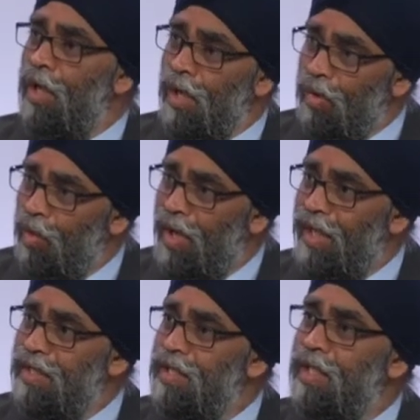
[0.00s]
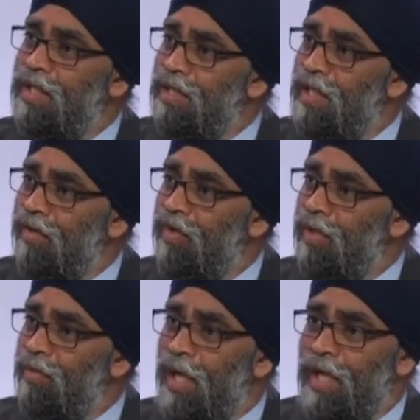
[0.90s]
Otherwise, it doesn't have the
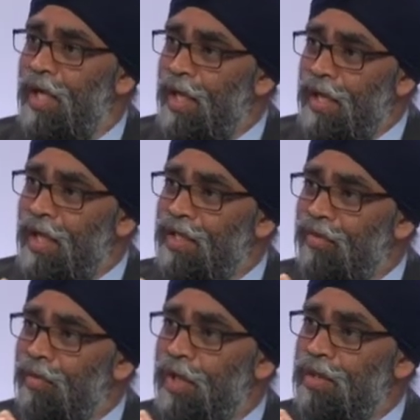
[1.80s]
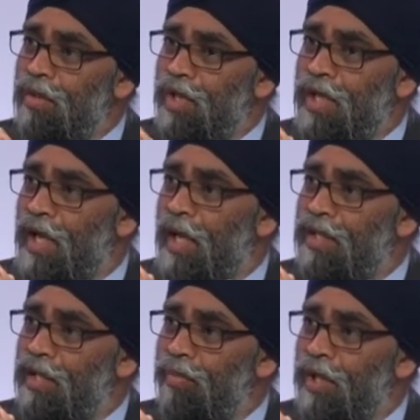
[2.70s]
impact. Yes, everybody's looking
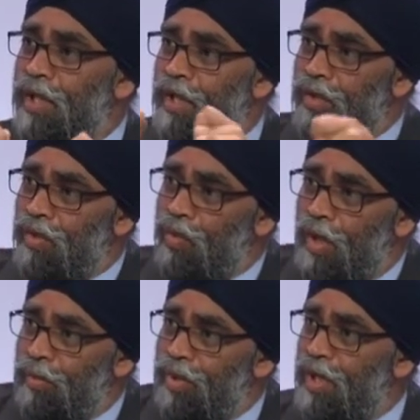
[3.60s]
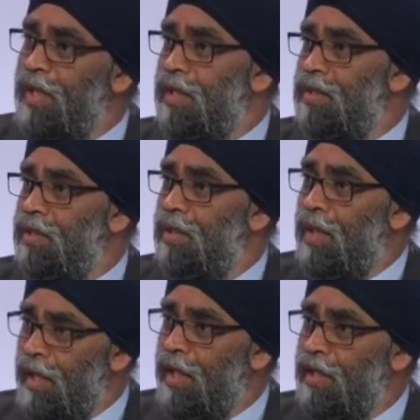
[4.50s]
at jumping into one place.
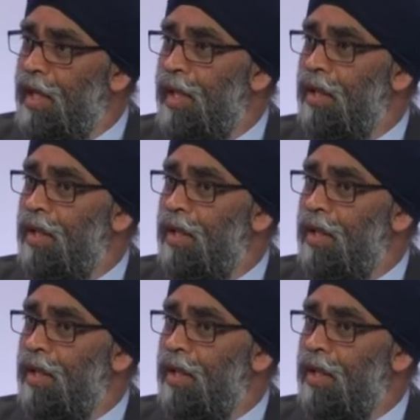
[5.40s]
I get that.